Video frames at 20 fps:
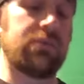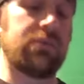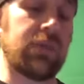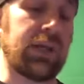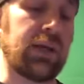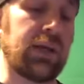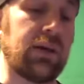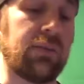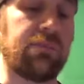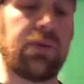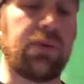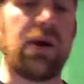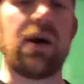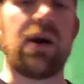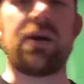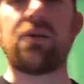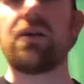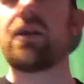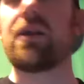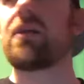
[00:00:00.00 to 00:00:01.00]
like a pot
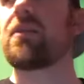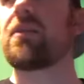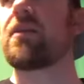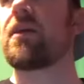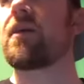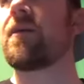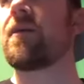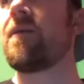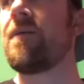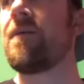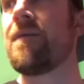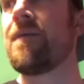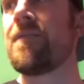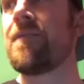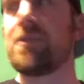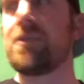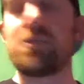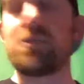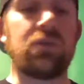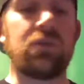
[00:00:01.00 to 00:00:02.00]
or anything.
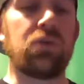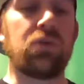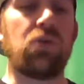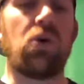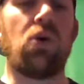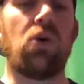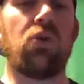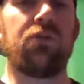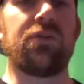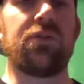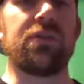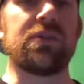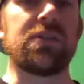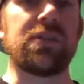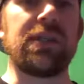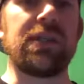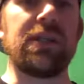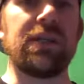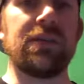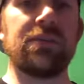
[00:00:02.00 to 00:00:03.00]
There's a little hole for the
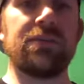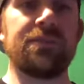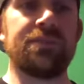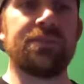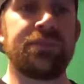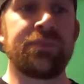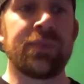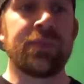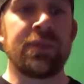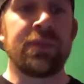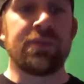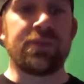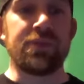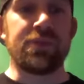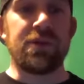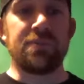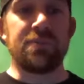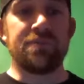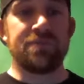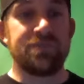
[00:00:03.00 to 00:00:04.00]
seed.
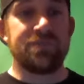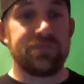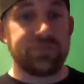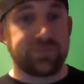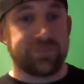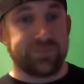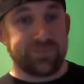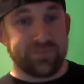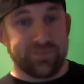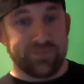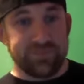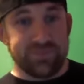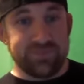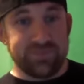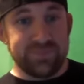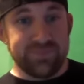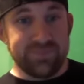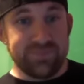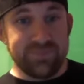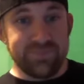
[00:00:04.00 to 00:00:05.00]
So,
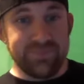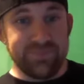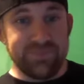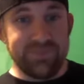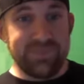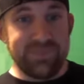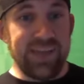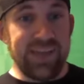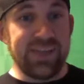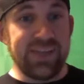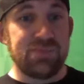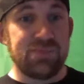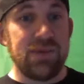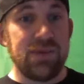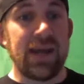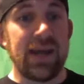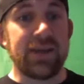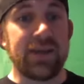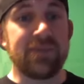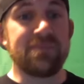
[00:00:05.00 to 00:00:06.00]
hey, he's
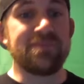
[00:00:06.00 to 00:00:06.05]
back.